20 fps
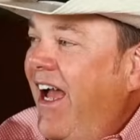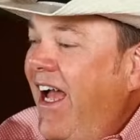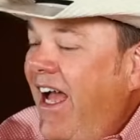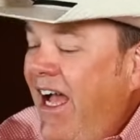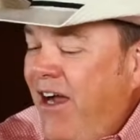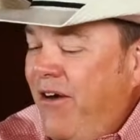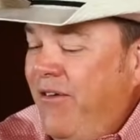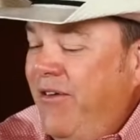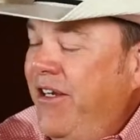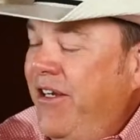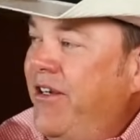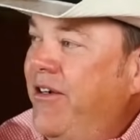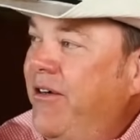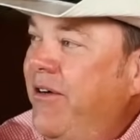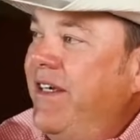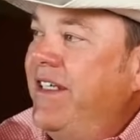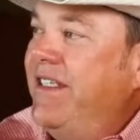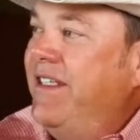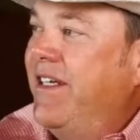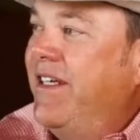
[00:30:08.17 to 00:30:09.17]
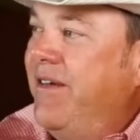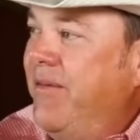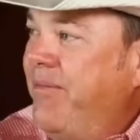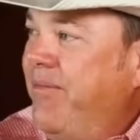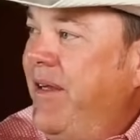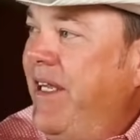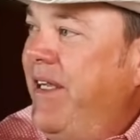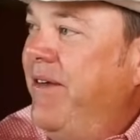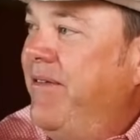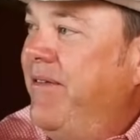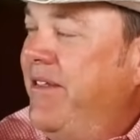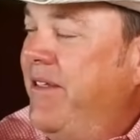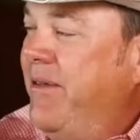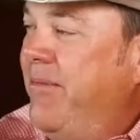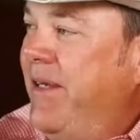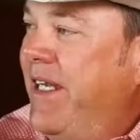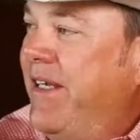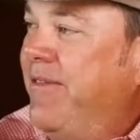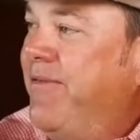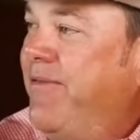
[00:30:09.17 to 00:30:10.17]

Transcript: How are you going to compete with the big